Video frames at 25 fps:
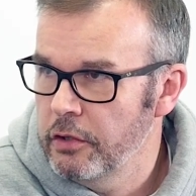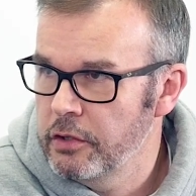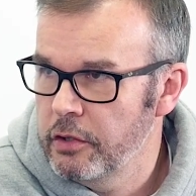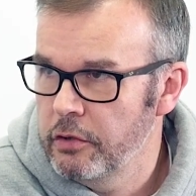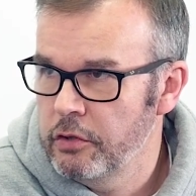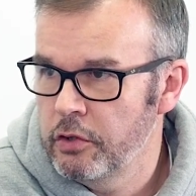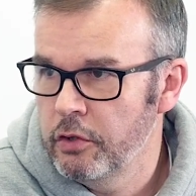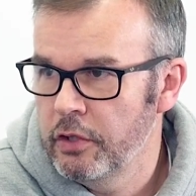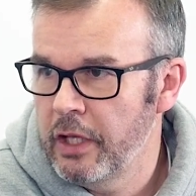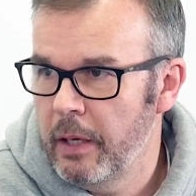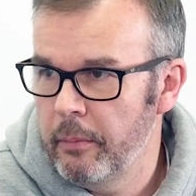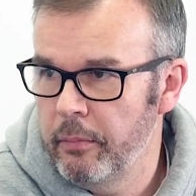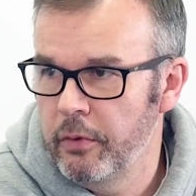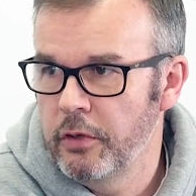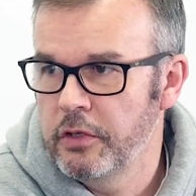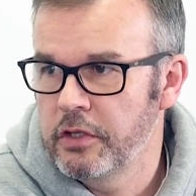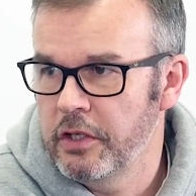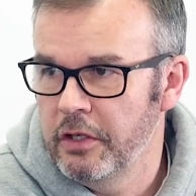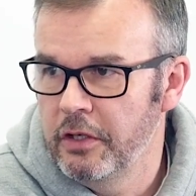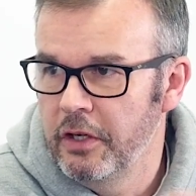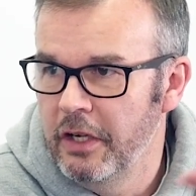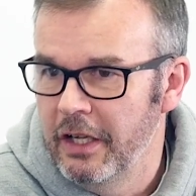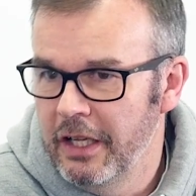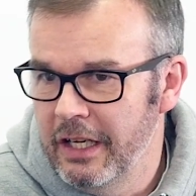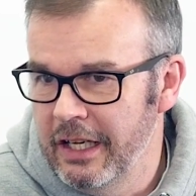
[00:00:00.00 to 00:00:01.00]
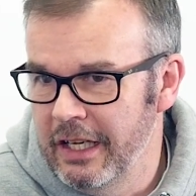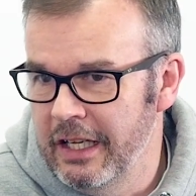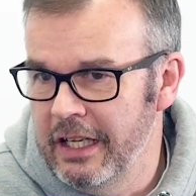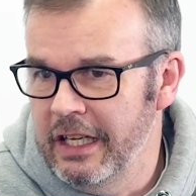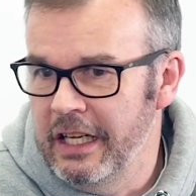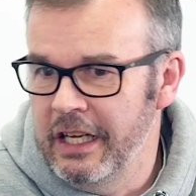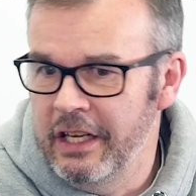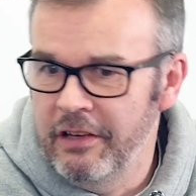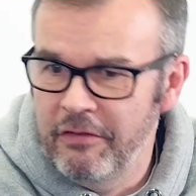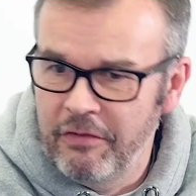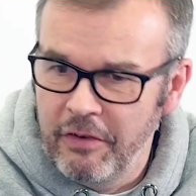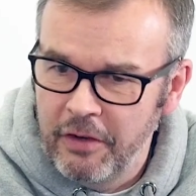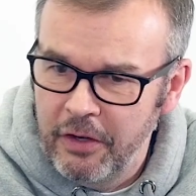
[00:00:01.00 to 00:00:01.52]
So should that person
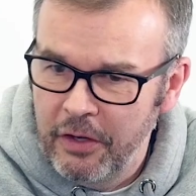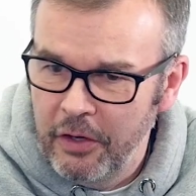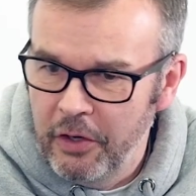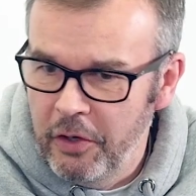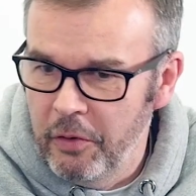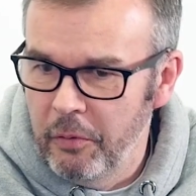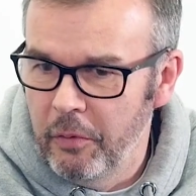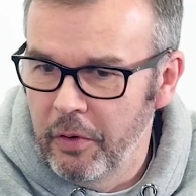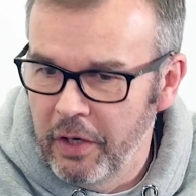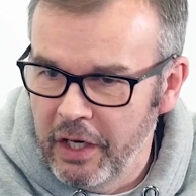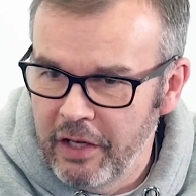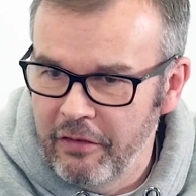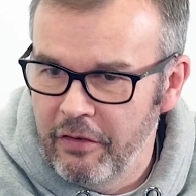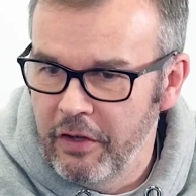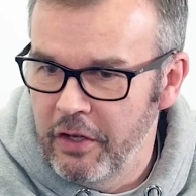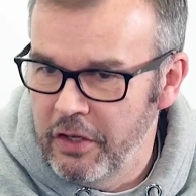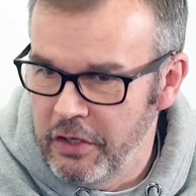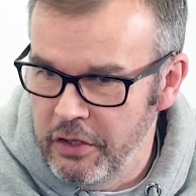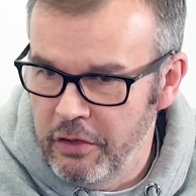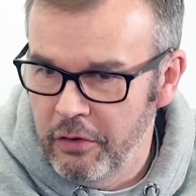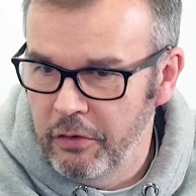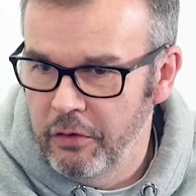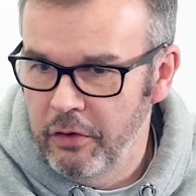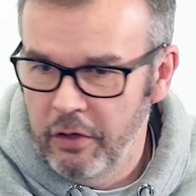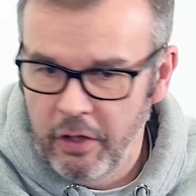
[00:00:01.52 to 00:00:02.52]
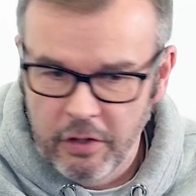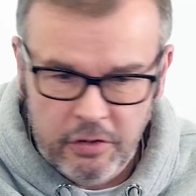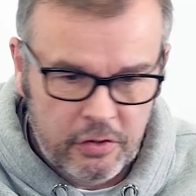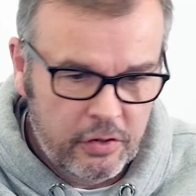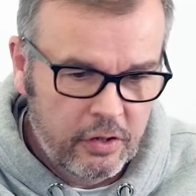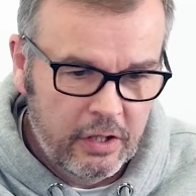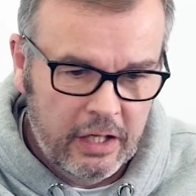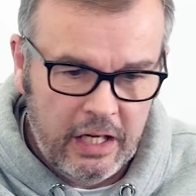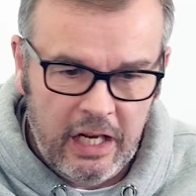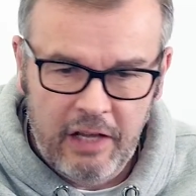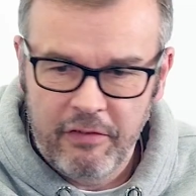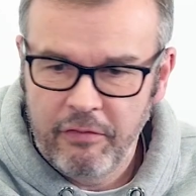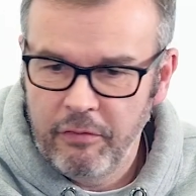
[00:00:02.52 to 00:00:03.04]
leave or whatever, you're not
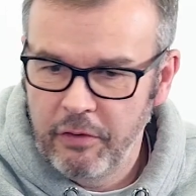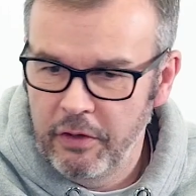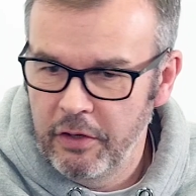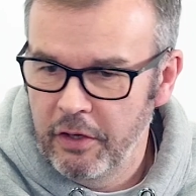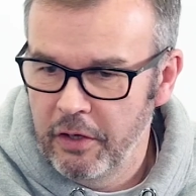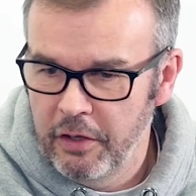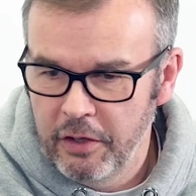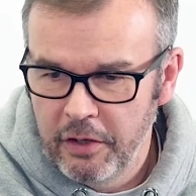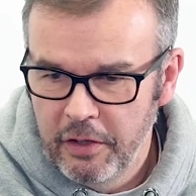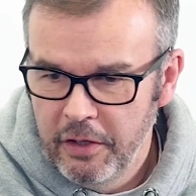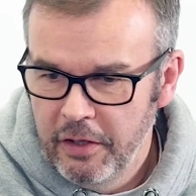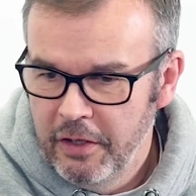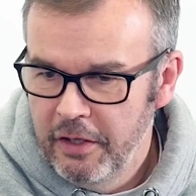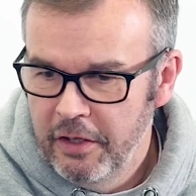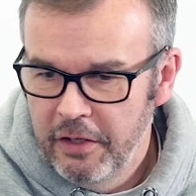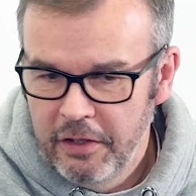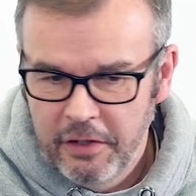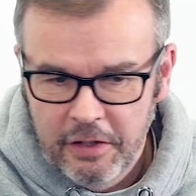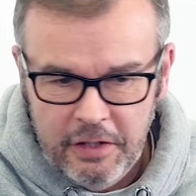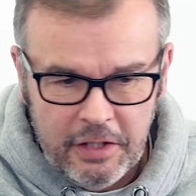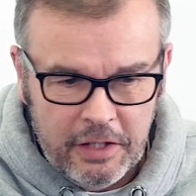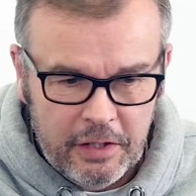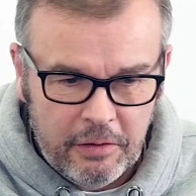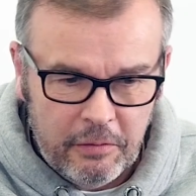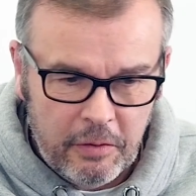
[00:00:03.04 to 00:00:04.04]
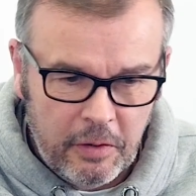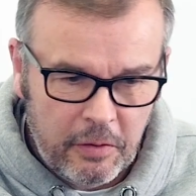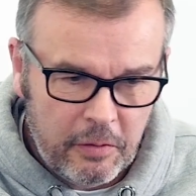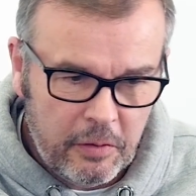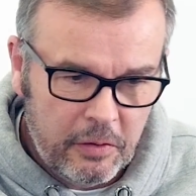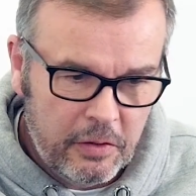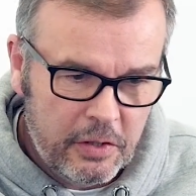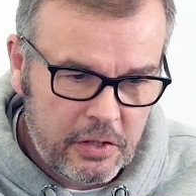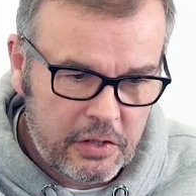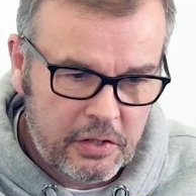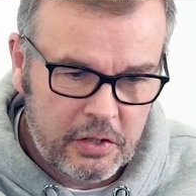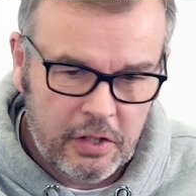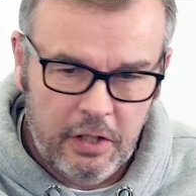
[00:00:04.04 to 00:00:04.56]
suddenly left with
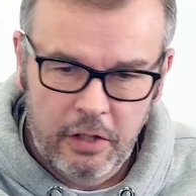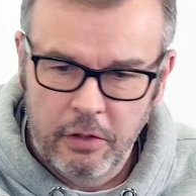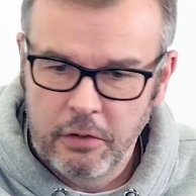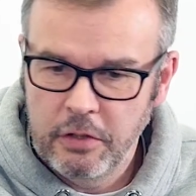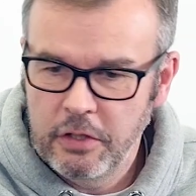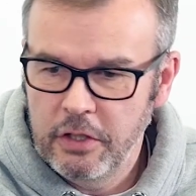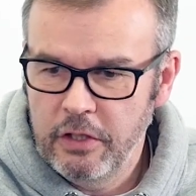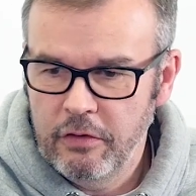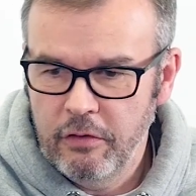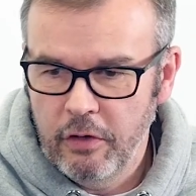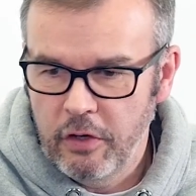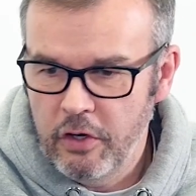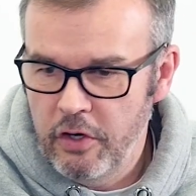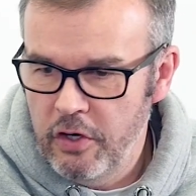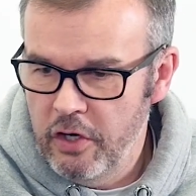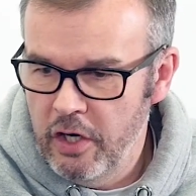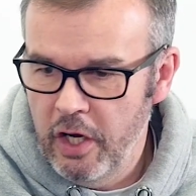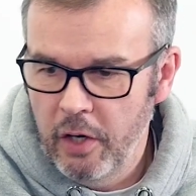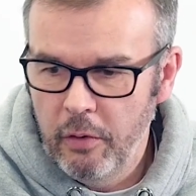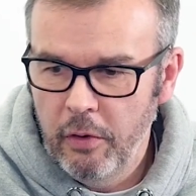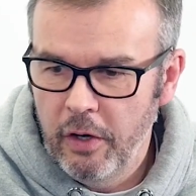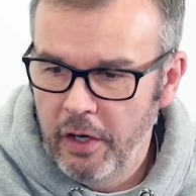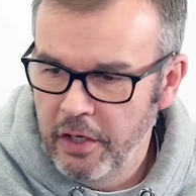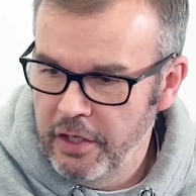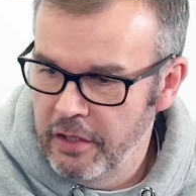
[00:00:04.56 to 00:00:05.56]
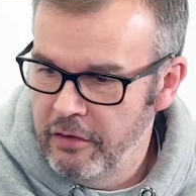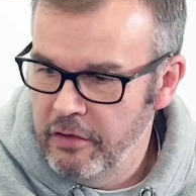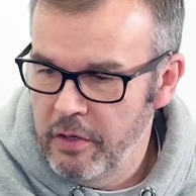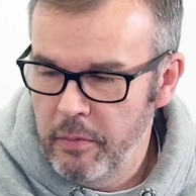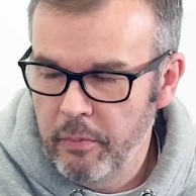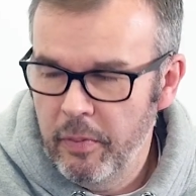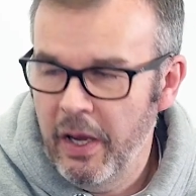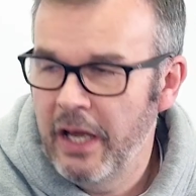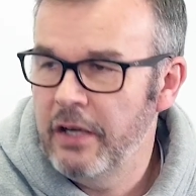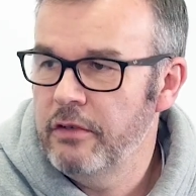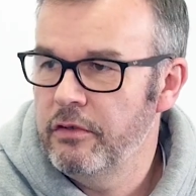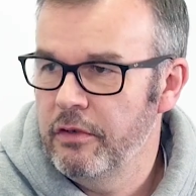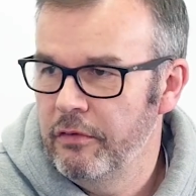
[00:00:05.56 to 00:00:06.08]
this solution you've got no idea and you're
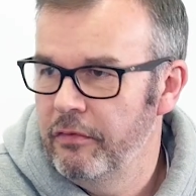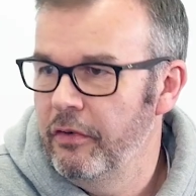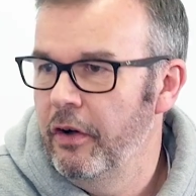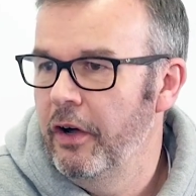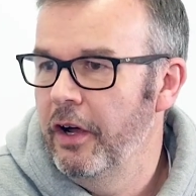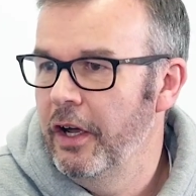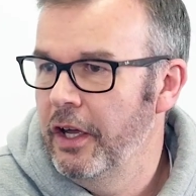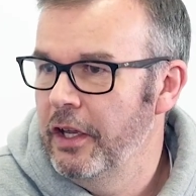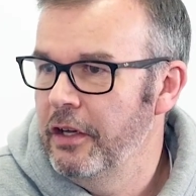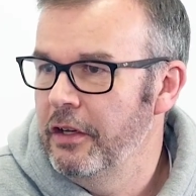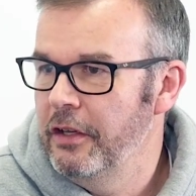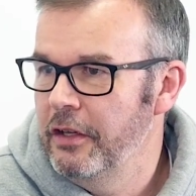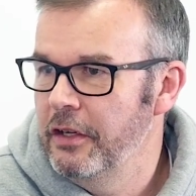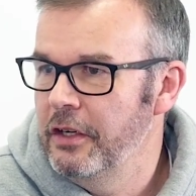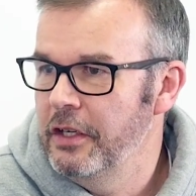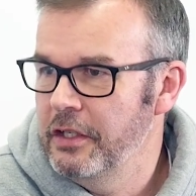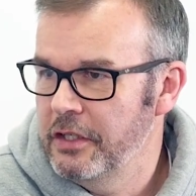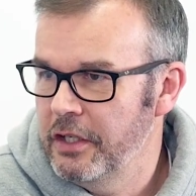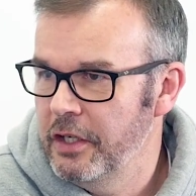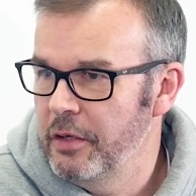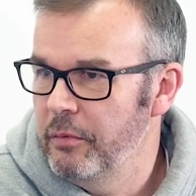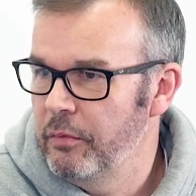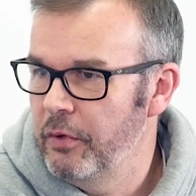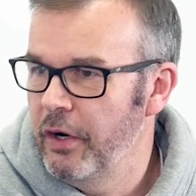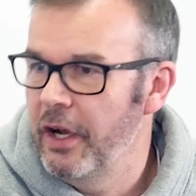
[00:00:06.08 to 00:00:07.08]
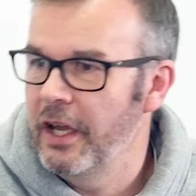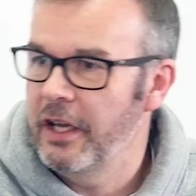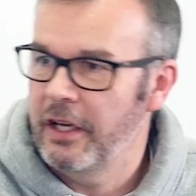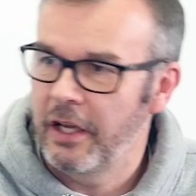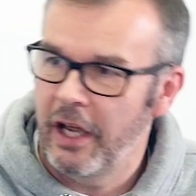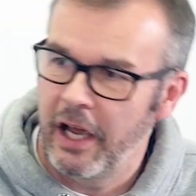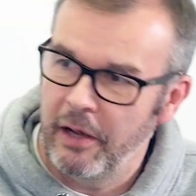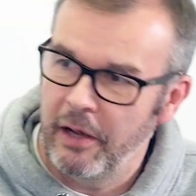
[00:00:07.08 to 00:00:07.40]
petrified that it's going to break.